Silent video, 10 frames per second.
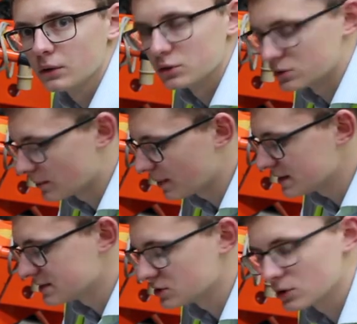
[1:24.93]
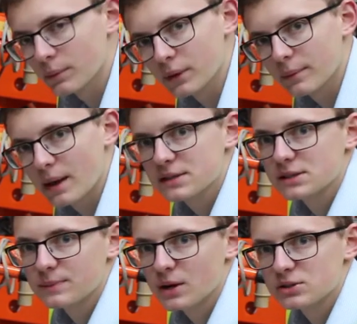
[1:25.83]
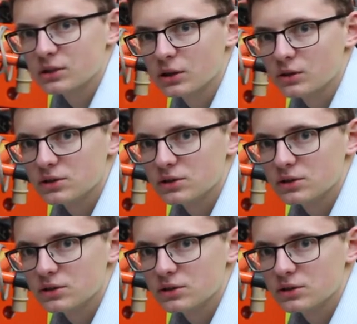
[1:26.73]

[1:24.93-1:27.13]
just replacing the job that the capacitor is supposed to do,